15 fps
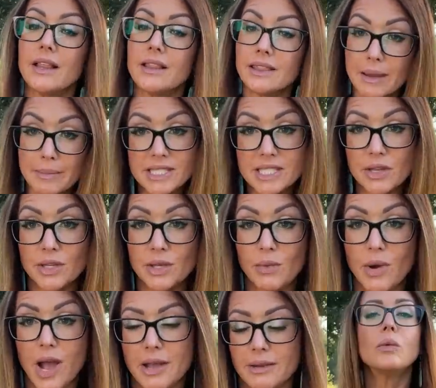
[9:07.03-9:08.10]
Let me tell you
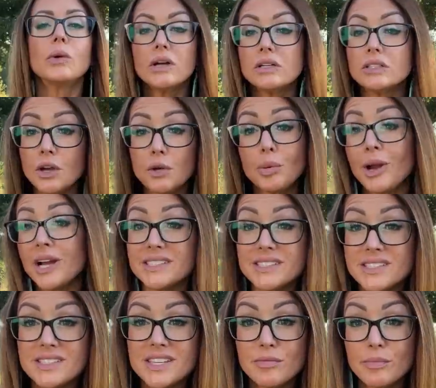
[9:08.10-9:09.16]
why. We all know
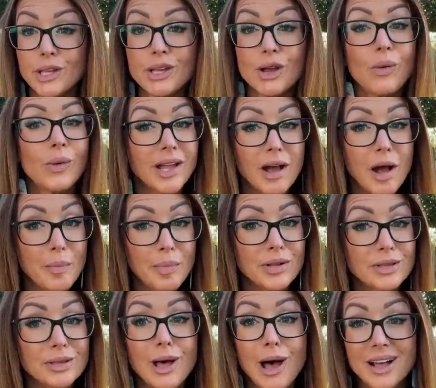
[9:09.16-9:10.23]
prices have been going up
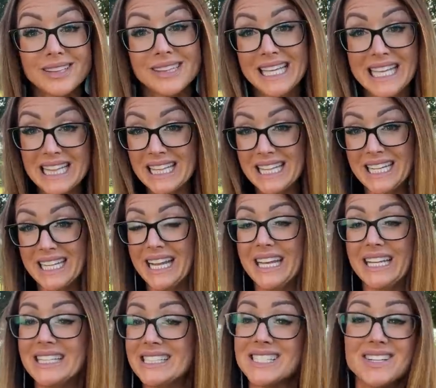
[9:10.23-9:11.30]
a lot lately,
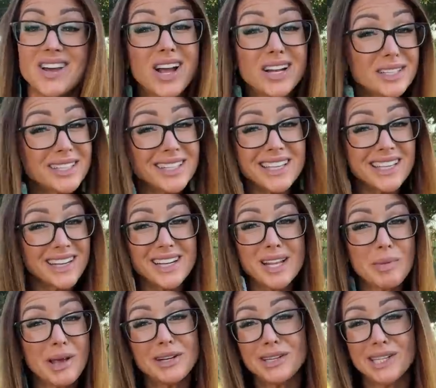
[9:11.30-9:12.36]
and it's not going to get
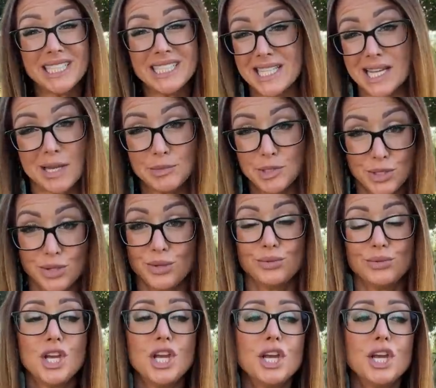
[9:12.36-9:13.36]
any better anytime soon.